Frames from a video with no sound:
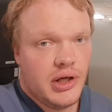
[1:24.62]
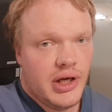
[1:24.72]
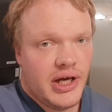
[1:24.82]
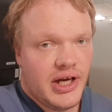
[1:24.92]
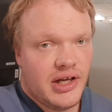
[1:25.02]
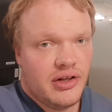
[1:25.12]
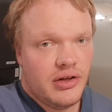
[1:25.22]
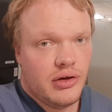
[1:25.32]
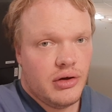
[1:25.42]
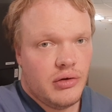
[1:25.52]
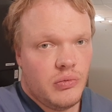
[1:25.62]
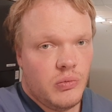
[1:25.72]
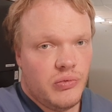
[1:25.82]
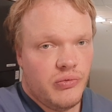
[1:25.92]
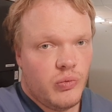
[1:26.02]
and uh,
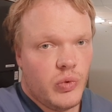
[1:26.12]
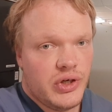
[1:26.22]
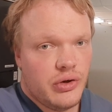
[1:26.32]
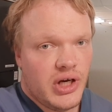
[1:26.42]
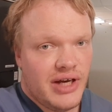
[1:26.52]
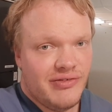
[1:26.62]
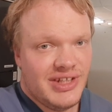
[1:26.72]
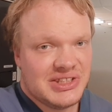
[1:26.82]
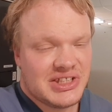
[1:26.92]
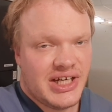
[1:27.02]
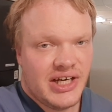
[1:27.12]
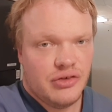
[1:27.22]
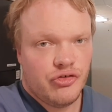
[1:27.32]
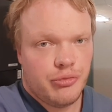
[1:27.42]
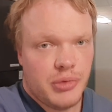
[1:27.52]
when you have this kind
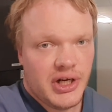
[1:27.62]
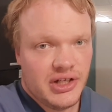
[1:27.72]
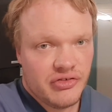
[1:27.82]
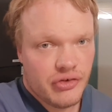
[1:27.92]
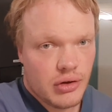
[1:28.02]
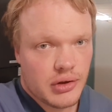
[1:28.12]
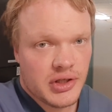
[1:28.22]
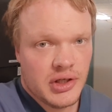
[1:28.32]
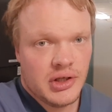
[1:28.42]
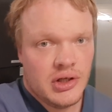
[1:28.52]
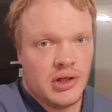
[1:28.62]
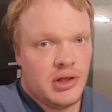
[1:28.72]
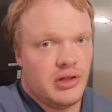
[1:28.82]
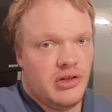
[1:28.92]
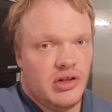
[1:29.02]
of brain fog,
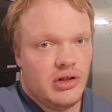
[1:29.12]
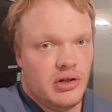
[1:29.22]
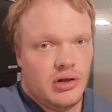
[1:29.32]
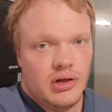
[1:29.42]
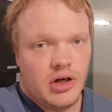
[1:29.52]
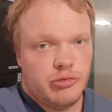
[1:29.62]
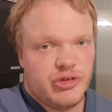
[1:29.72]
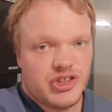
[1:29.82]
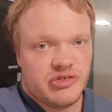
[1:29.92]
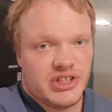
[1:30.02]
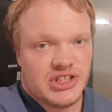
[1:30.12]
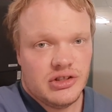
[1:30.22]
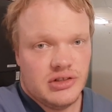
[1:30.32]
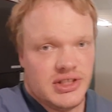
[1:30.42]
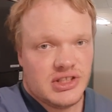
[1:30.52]
the obvious
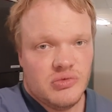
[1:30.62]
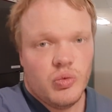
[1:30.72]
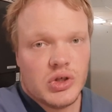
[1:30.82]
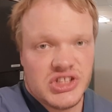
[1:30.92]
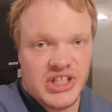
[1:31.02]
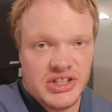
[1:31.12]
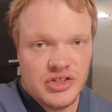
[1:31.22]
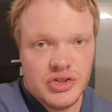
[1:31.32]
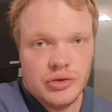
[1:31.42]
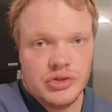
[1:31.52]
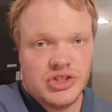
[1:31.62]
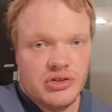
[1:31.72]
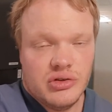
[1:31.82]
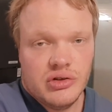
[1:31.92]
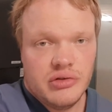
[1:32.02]
question is what can you do
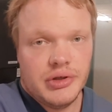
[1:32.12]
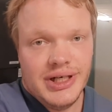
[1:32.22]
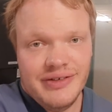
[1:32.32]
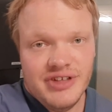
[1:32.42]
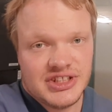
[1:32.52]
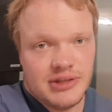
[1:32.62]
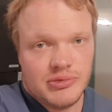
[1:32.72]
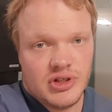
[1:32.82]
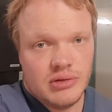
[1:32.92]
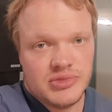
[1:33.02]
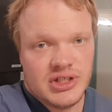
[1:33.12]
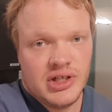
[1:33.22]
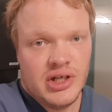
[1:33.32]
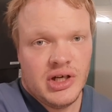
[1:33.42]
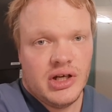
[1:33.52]
to relieve the symptoms?
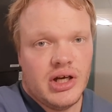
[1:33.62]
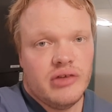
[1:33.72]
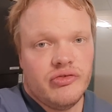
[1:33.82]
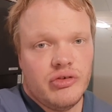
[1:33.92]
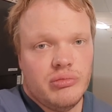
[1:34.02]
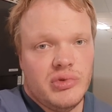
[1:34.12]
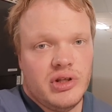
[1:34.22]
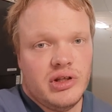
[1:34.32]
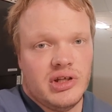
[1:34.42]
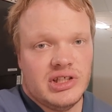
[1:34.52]
And for me,